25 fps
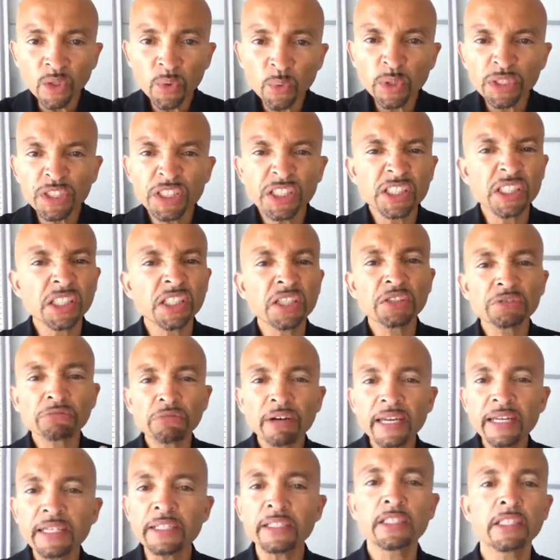which is a
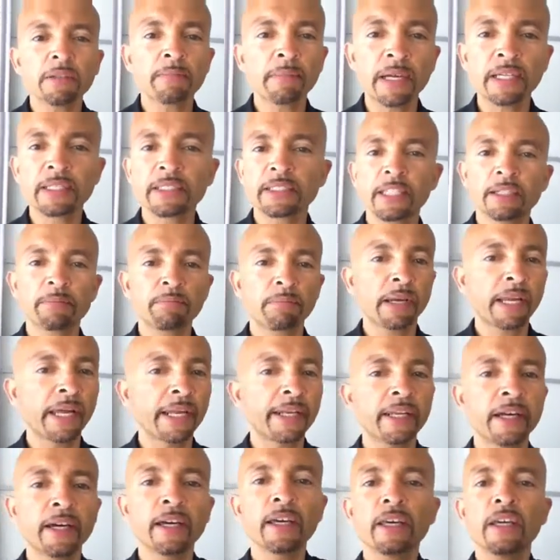great domestic
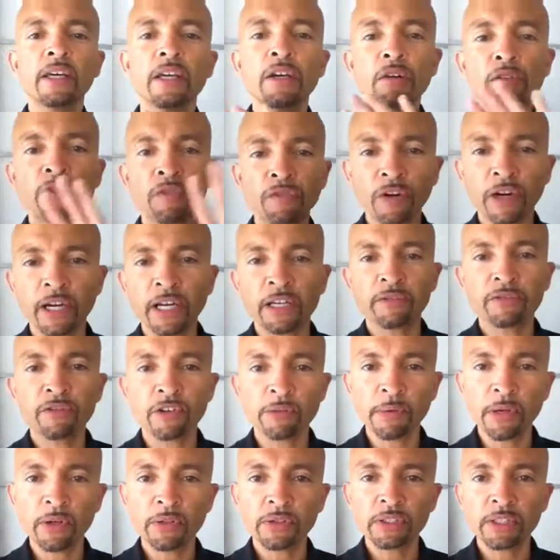blender, fine
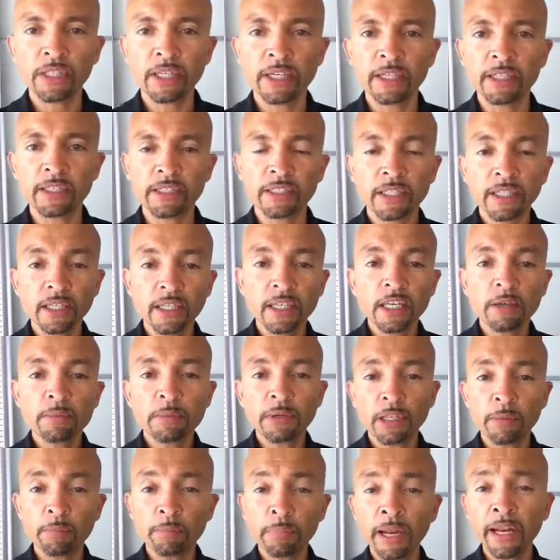for most things.
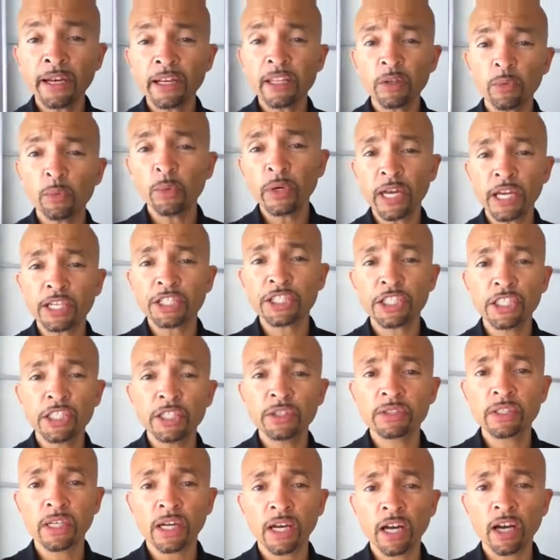But the blender that we actually
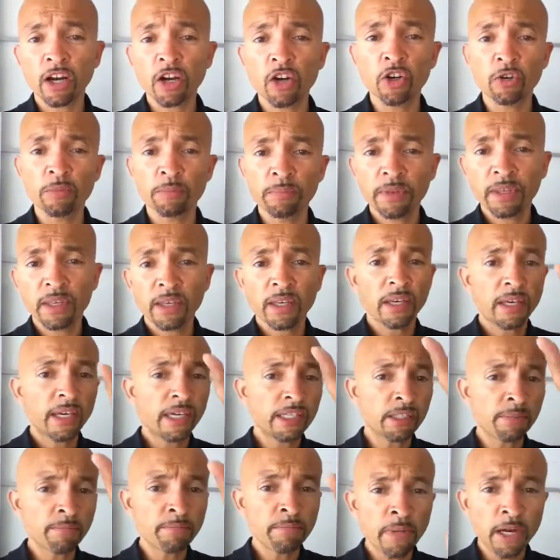use at home
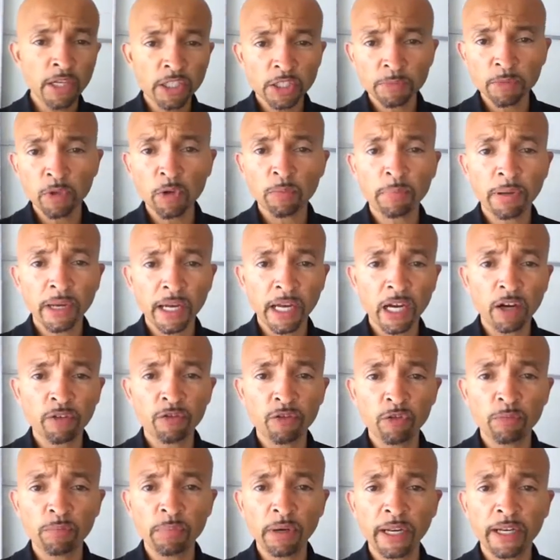is a much more
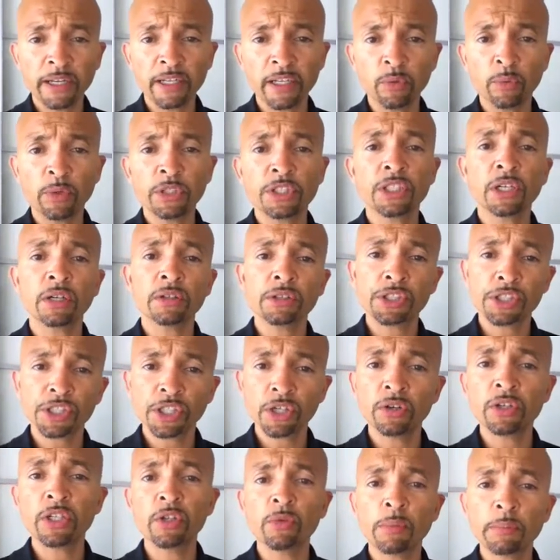powerful blender, which I'll
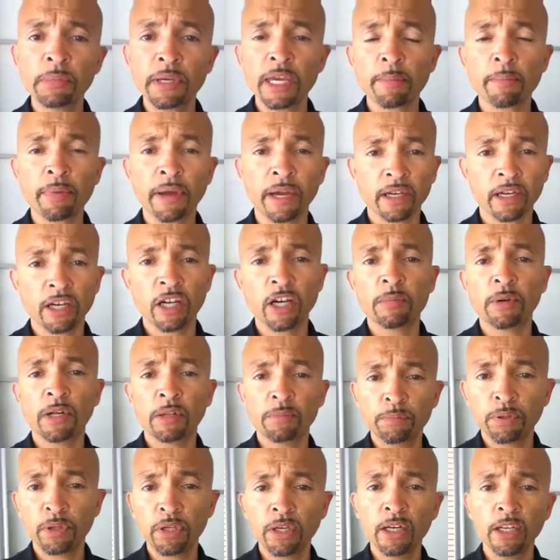show you when we get back home.
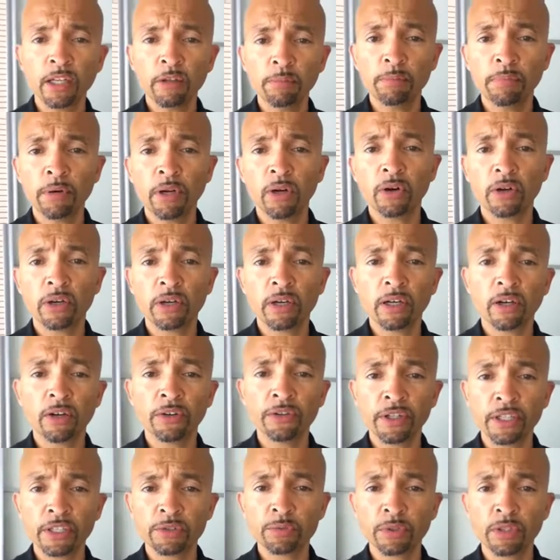I'll put a little blog
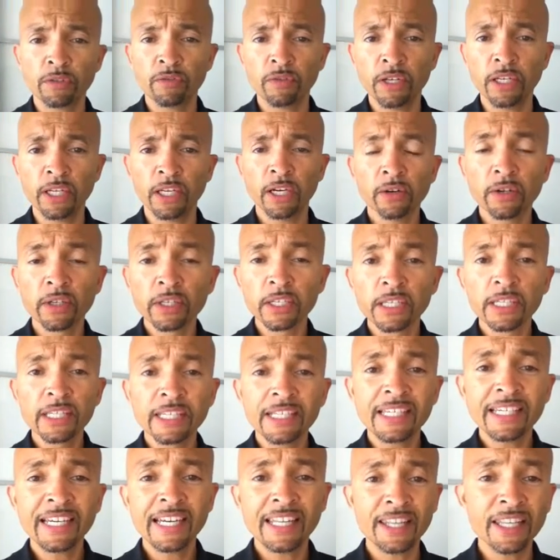on this with a video.
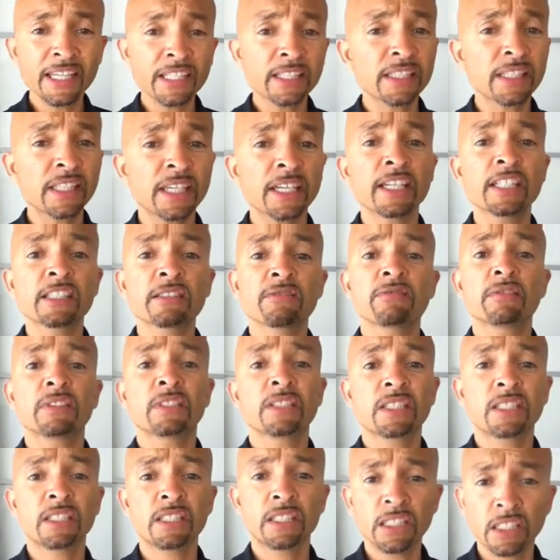And this thing is
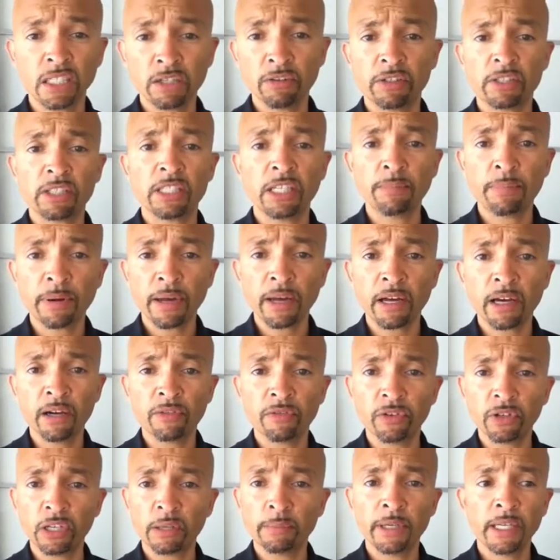seriously
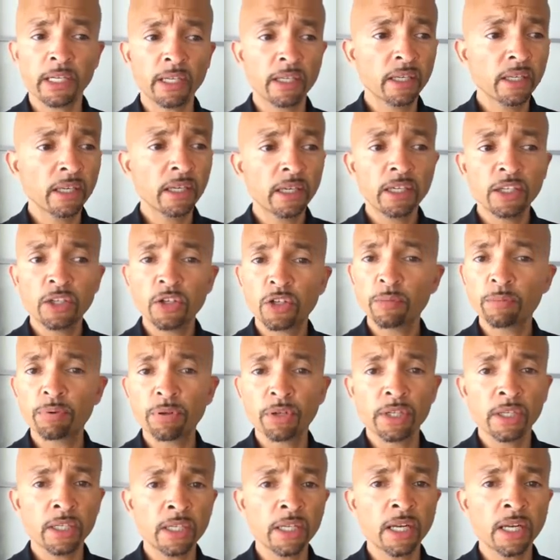powerful. I mean, you can put